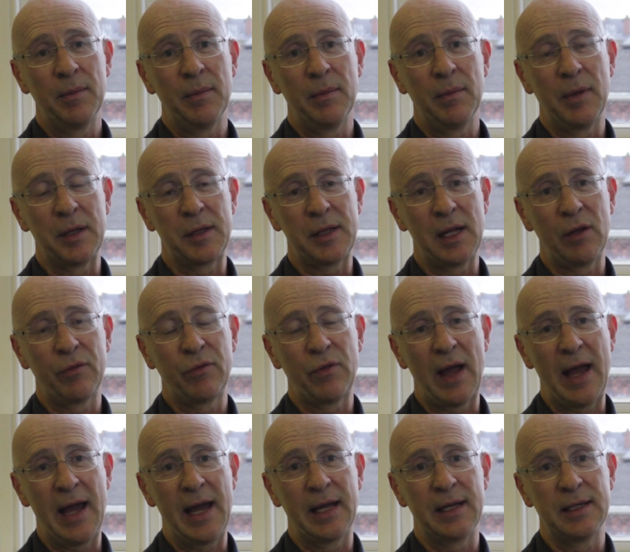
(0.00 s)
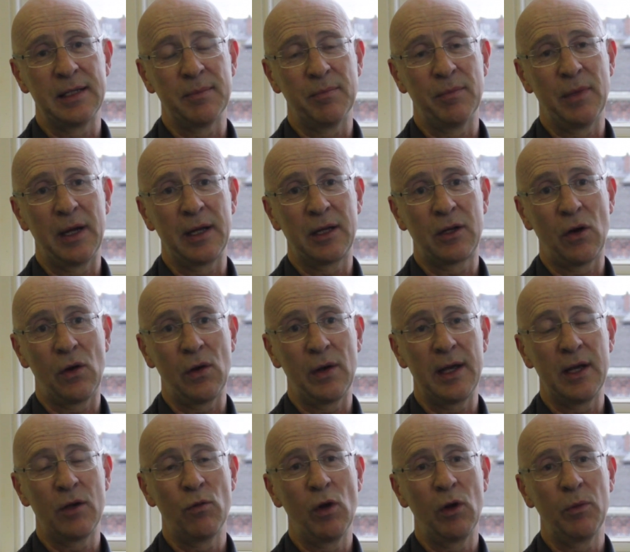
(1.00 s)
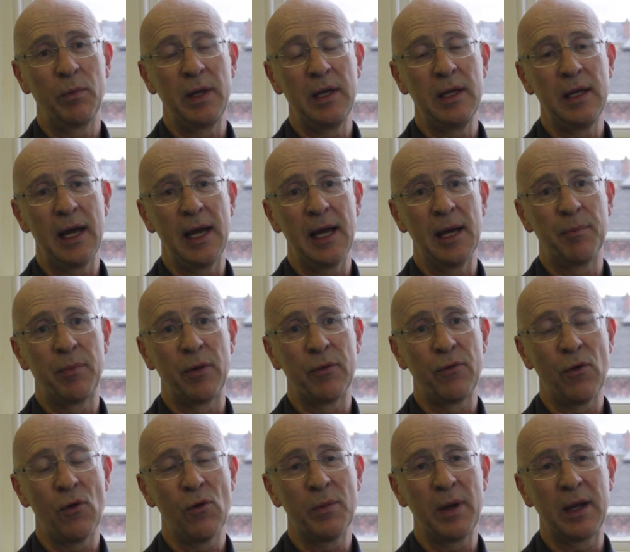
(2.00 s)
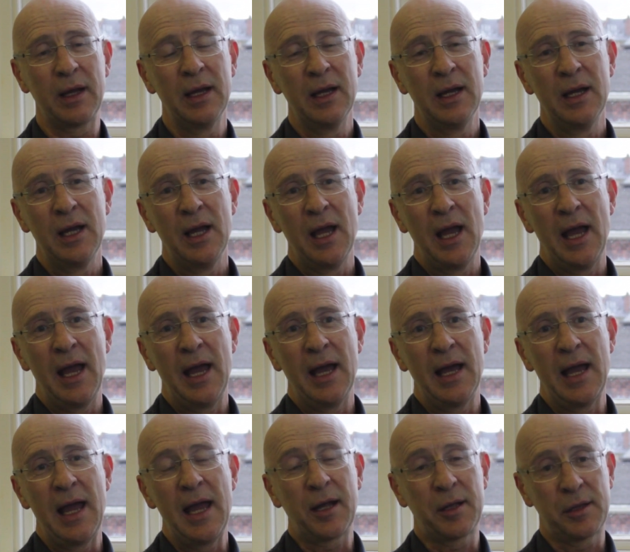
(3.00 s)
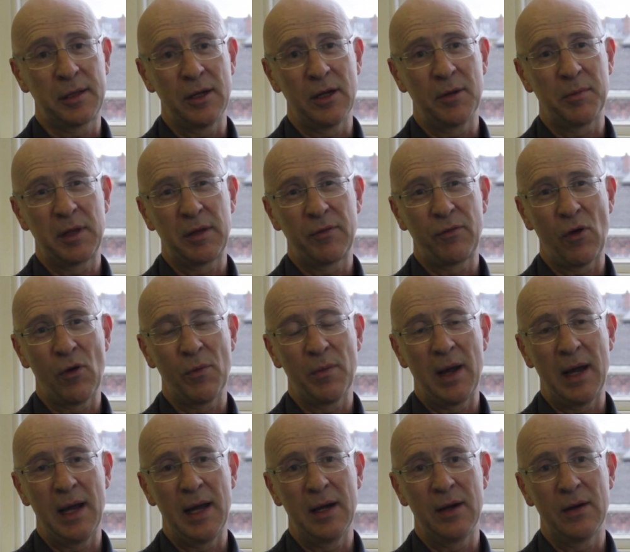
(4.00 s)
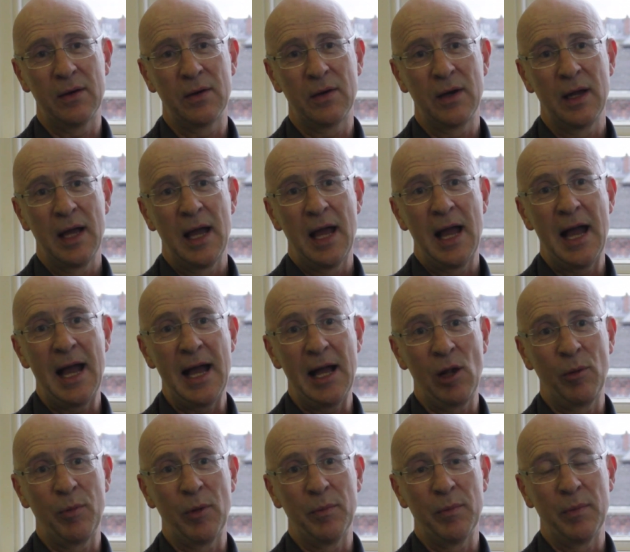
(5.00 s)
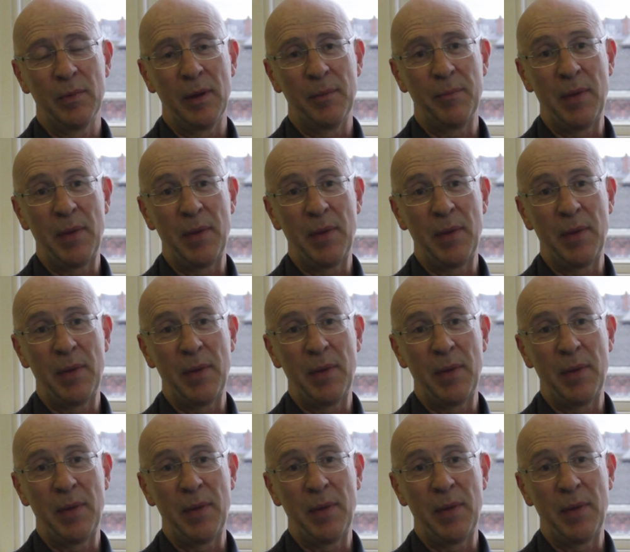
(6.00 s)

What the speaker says: Myself and my colleague will be performing excerpts from our album